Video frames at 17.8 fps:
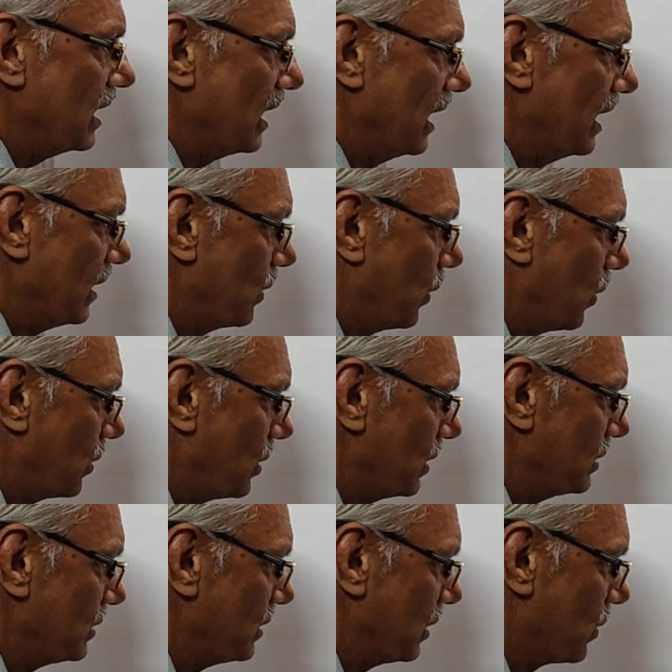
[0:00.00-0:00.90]
A
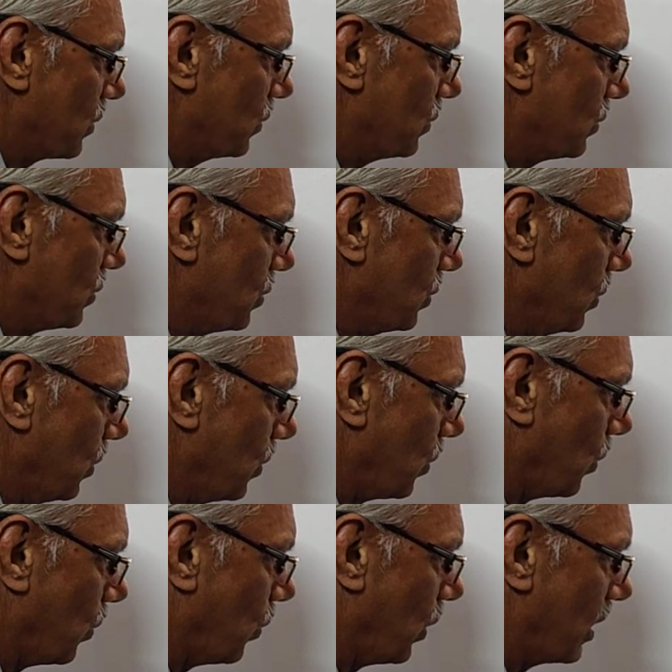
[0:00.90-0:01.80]
naught is equal
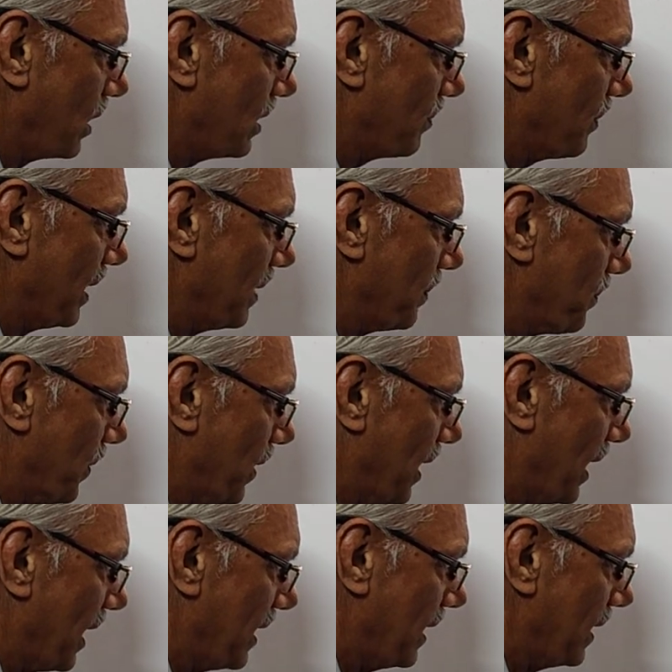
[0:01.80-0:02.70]
to 1 by
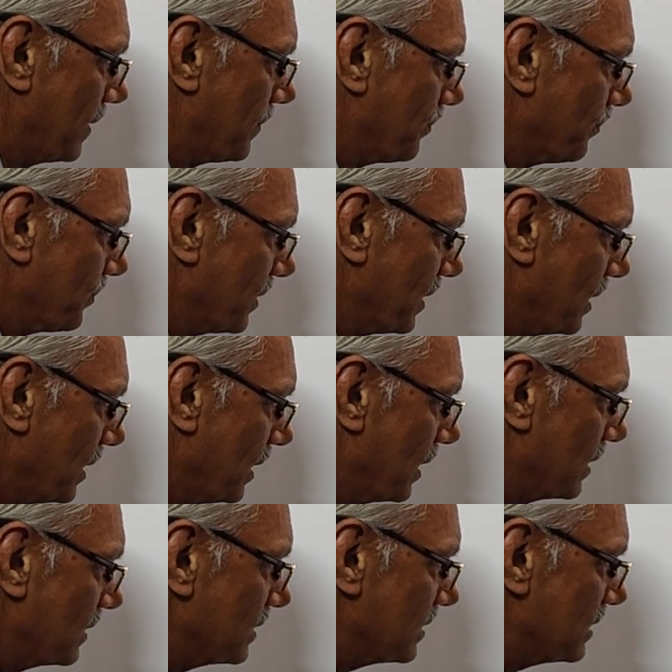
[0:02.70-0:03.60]
pi
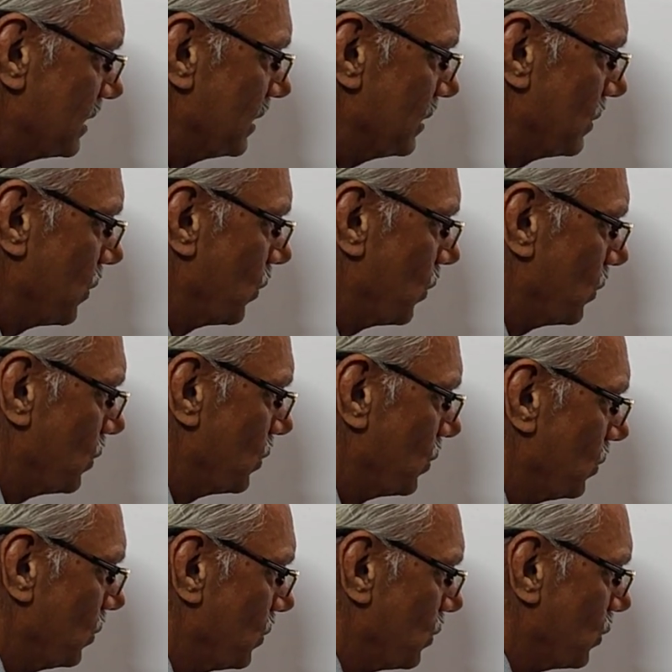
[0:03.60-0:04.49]

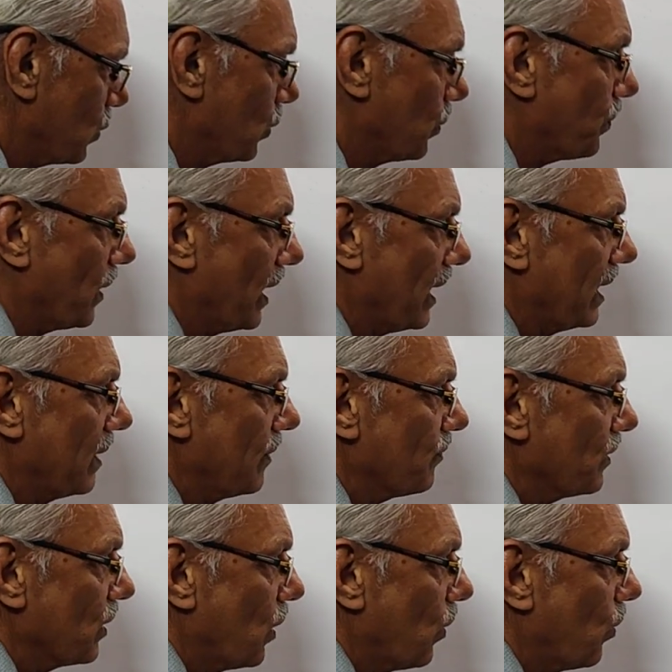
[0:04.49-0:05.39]
0 to 2
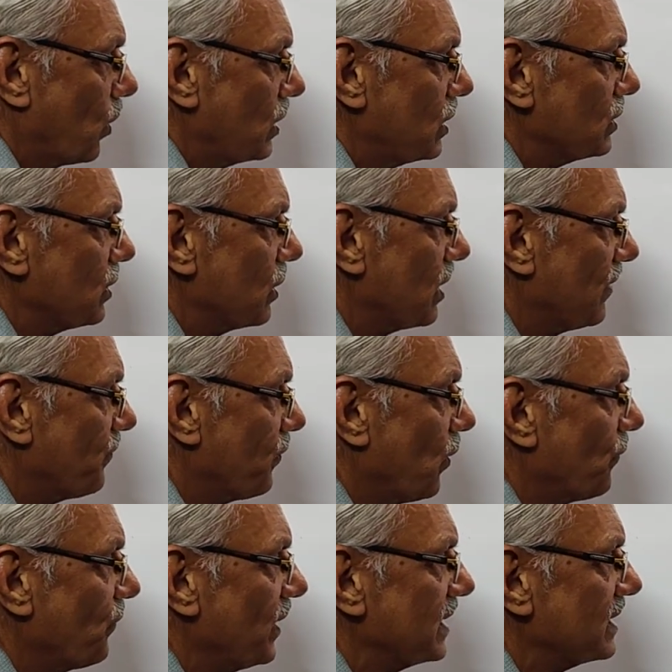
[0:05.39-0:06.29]
pi. What is your
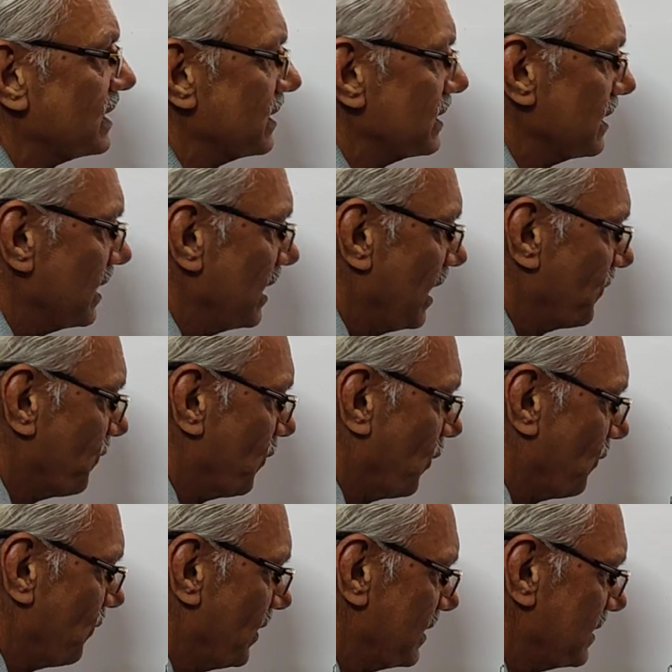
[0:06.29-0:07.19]
f of x? F
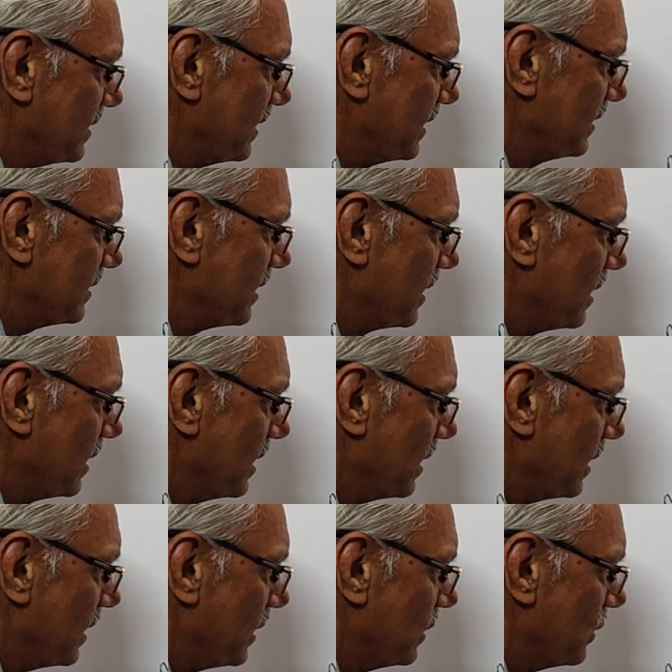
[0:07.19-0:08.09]
of x is
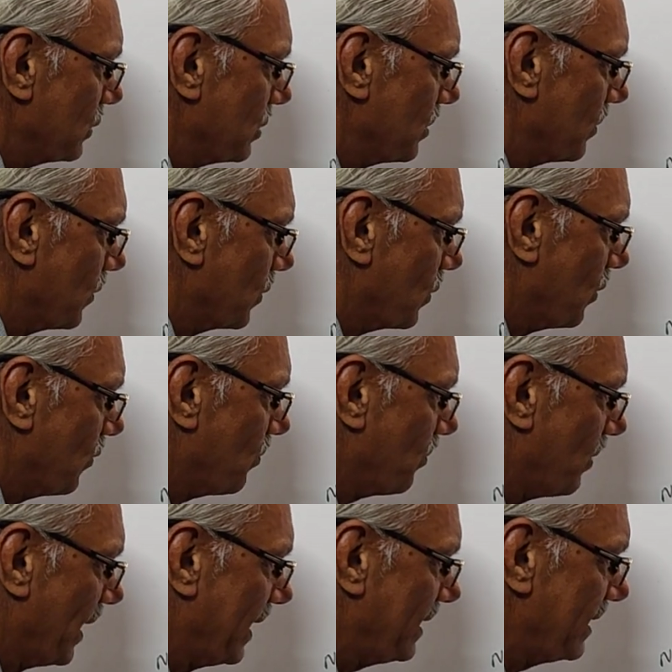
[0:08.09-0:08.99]
e to the power
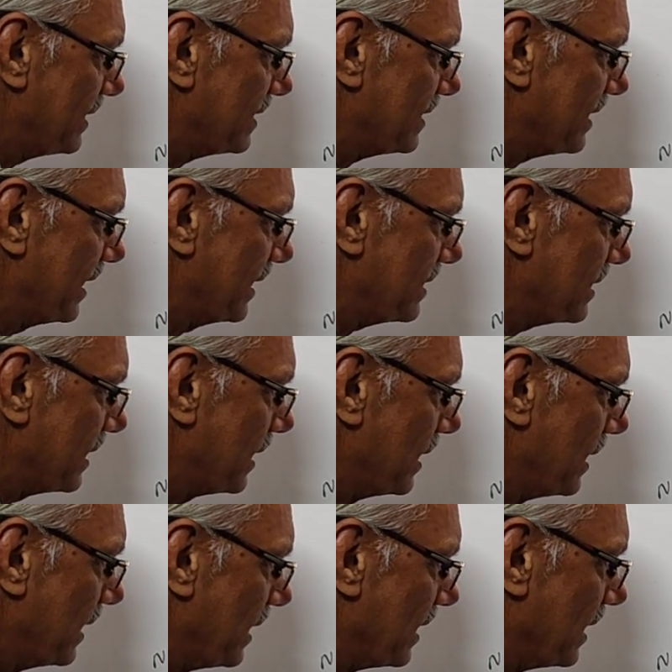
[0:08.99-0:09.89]
of minus x
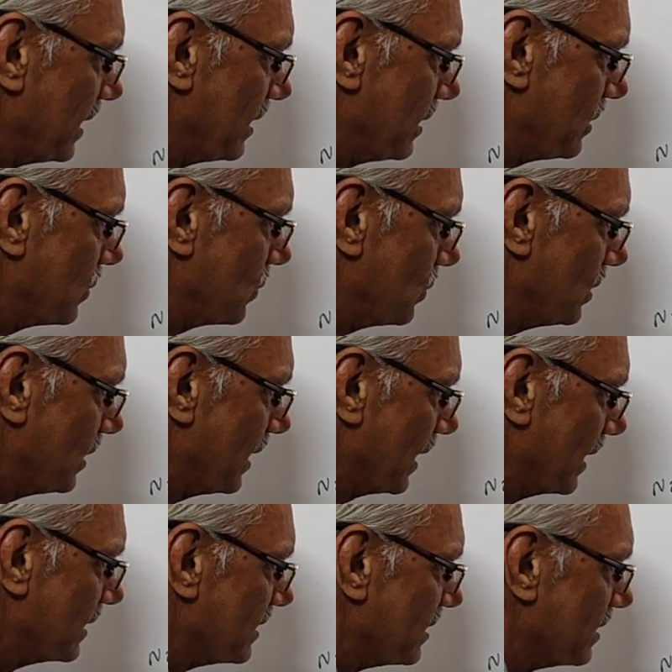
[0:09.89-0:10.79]
into
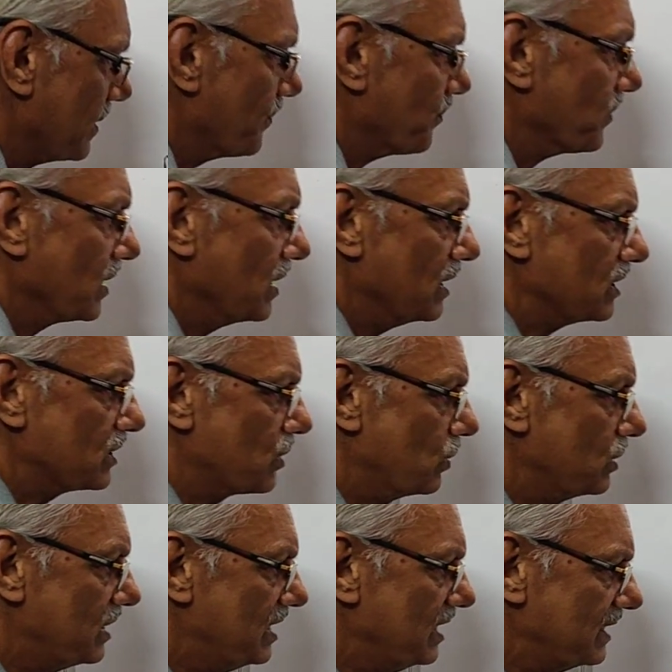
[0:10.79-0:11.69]
dx.
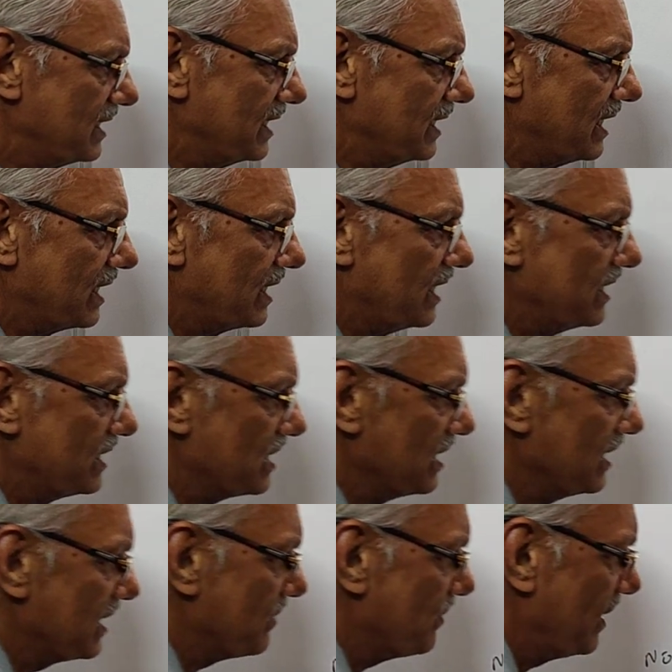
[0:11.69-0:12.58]
So this
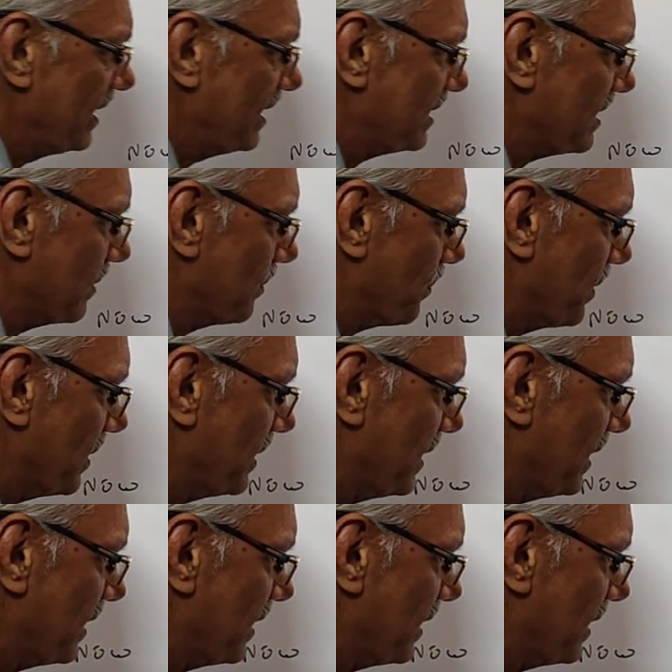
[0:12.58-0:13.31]
integration is very simple.